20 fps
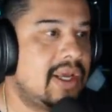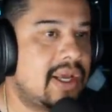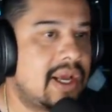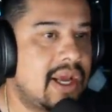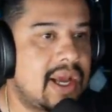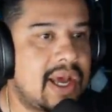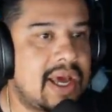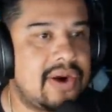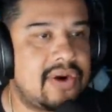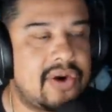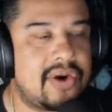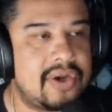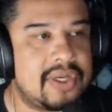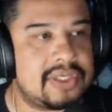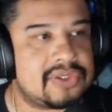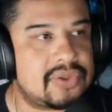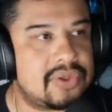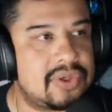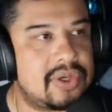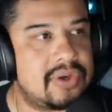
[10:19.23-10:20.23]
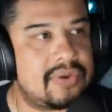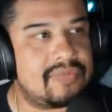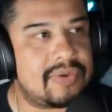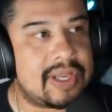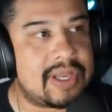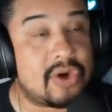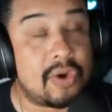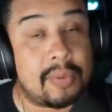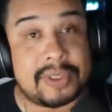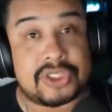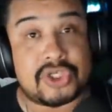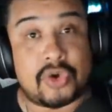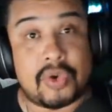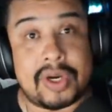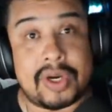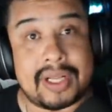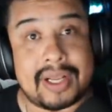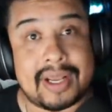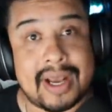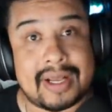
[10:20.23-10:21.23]
I don't know, it's sort of, and nobody's
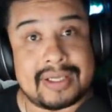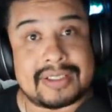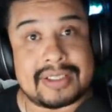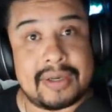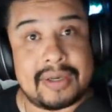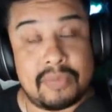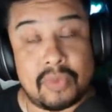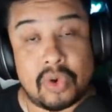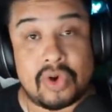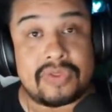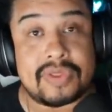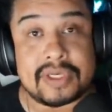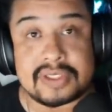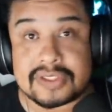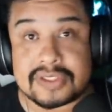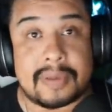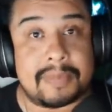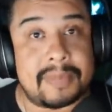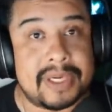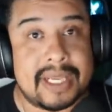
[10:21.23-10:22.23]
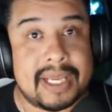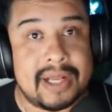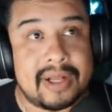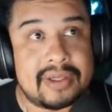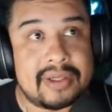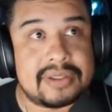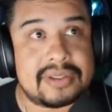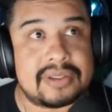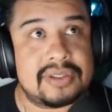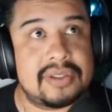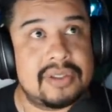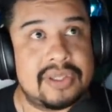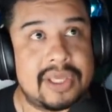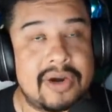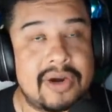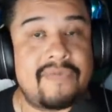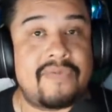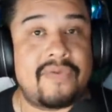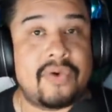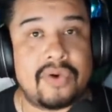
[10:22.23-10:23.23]
creating content more than somebody else.
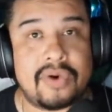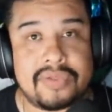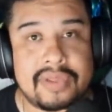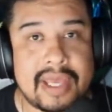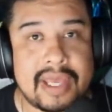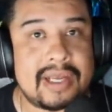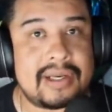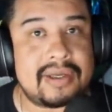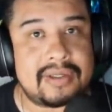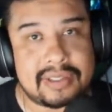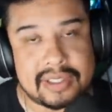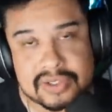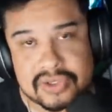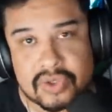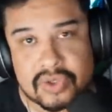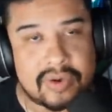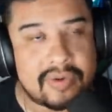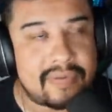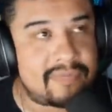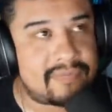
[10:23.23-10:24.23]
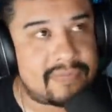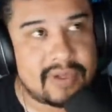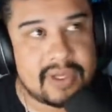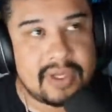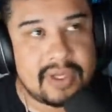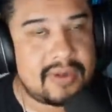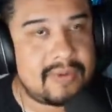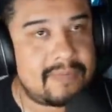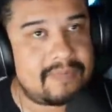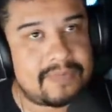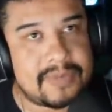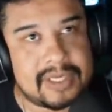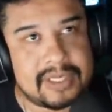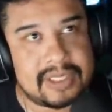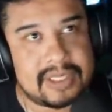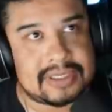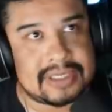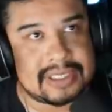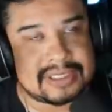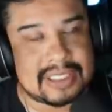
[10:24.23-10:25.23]
Therefore, that sort of
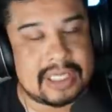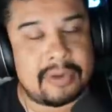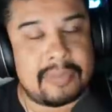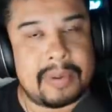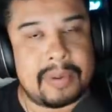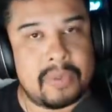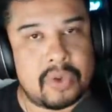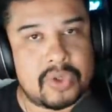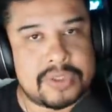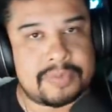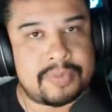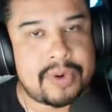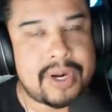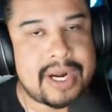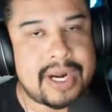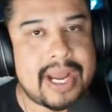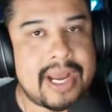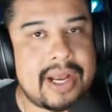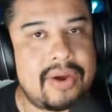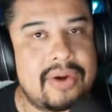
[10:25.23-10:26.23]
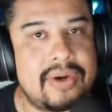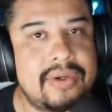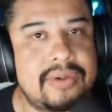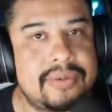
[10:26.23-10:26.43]
it's a little bit more spread out.